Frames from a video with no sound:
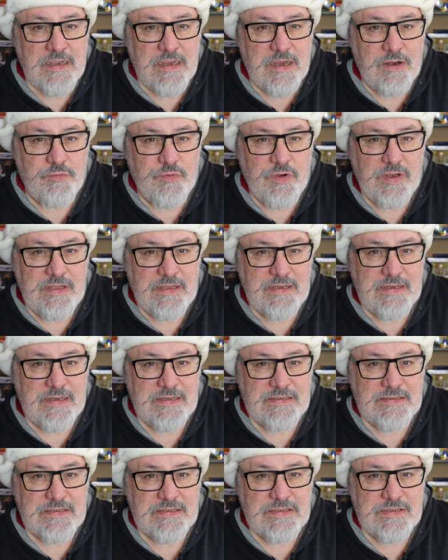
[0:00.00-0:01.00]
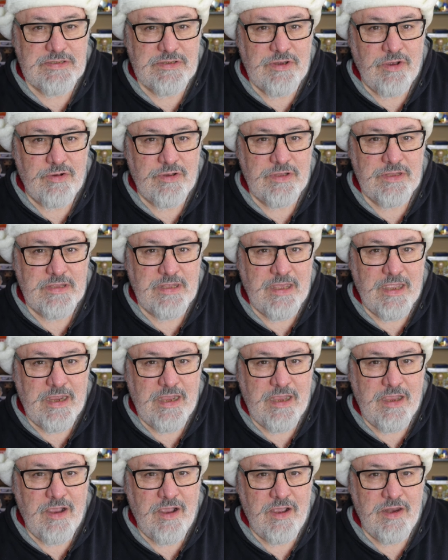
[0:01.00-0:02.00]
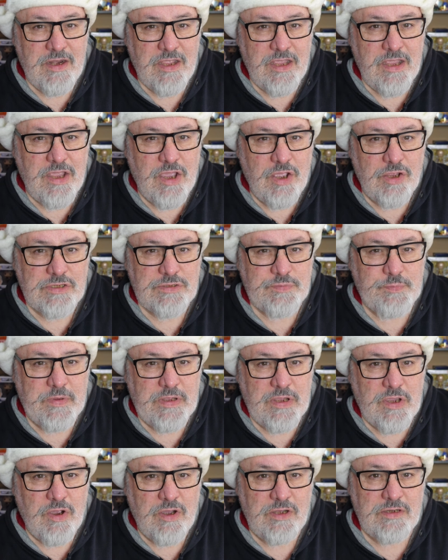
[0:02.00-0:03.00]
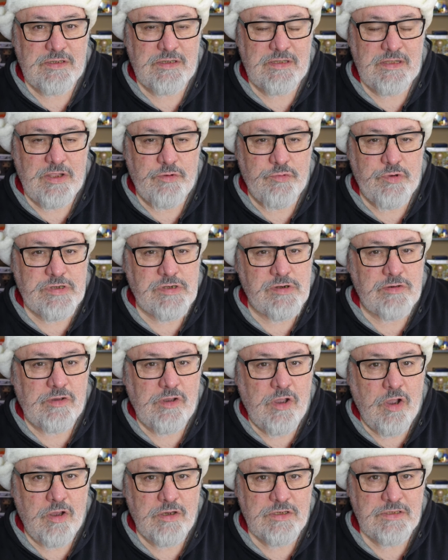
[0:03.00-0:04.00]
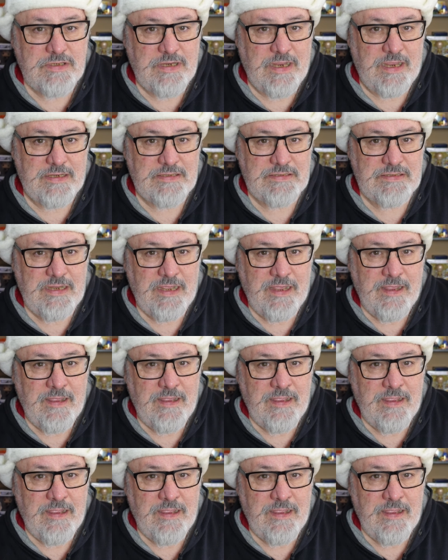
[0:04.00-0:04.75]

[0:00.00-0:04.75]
It really is a song that kind of goes beyond the original context